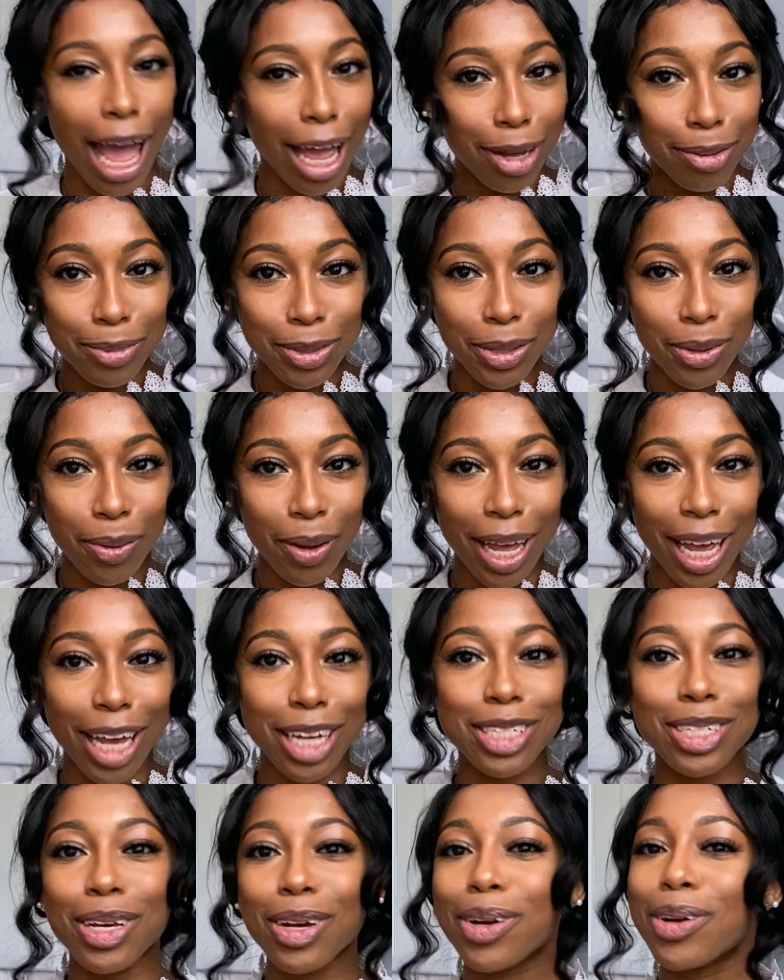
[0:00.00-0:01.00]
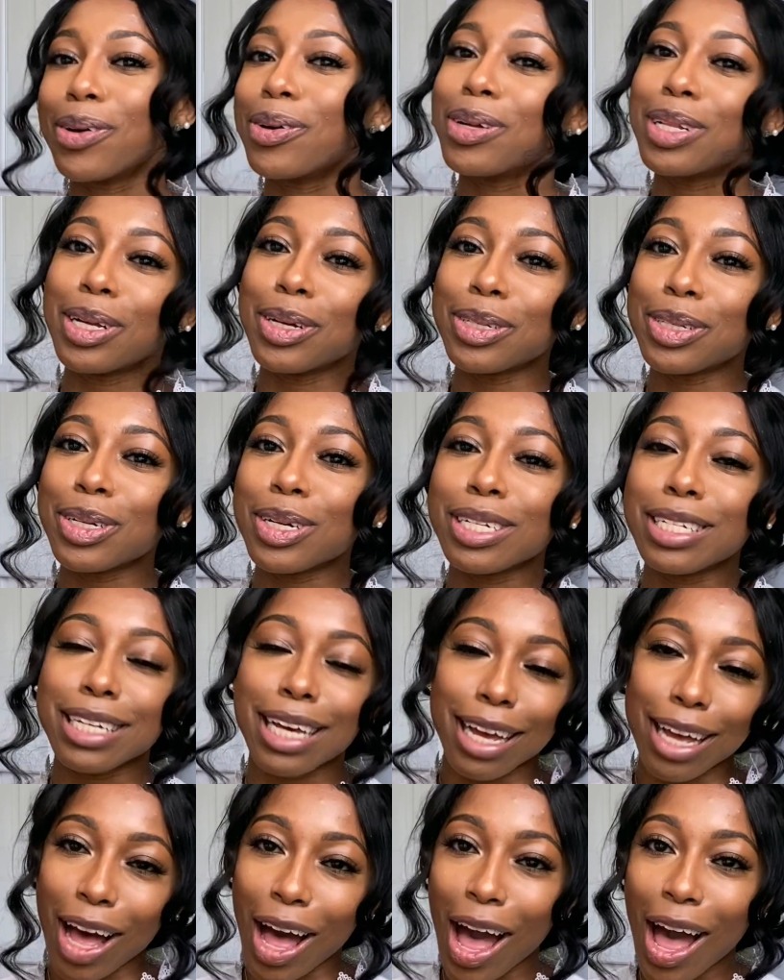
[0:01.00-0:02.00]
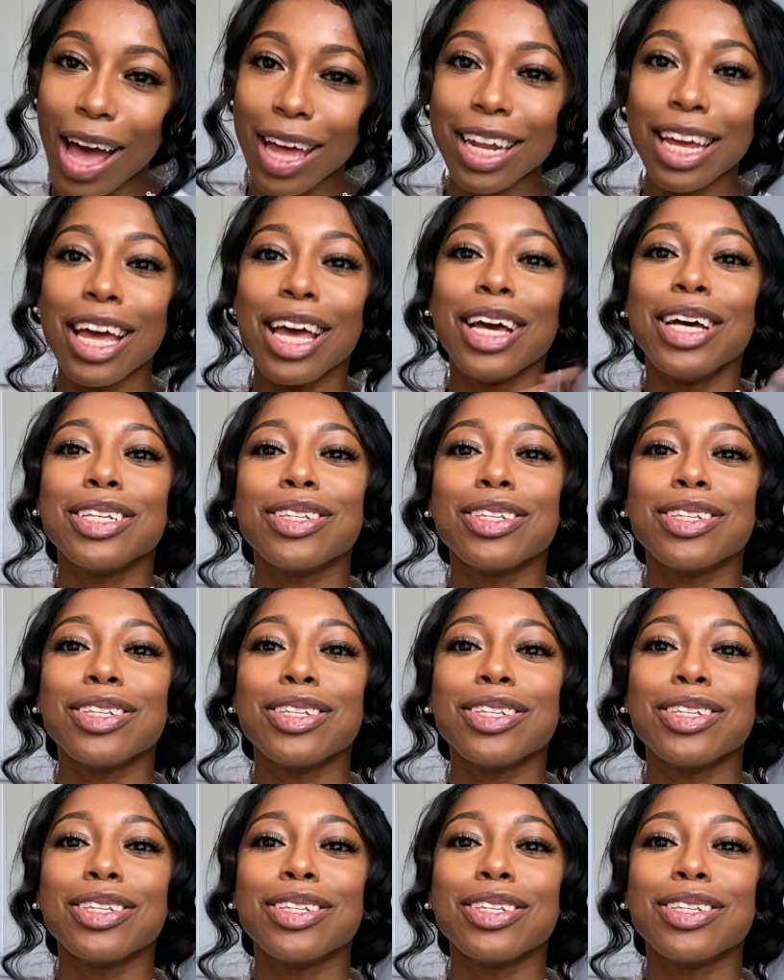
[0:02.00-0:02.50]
I am doing to grow closer to God.